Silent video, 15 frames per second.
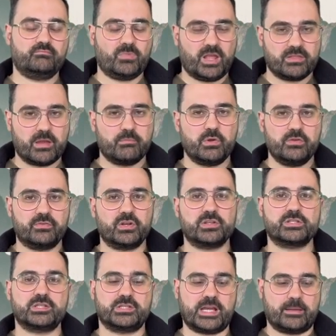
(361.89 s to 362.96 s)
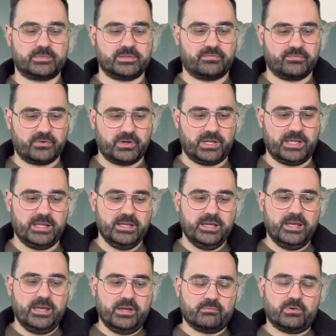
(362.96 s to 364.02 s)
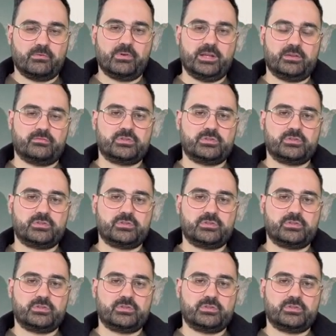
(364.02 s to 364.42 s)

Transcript: Then, moving on to chapter 3, we read of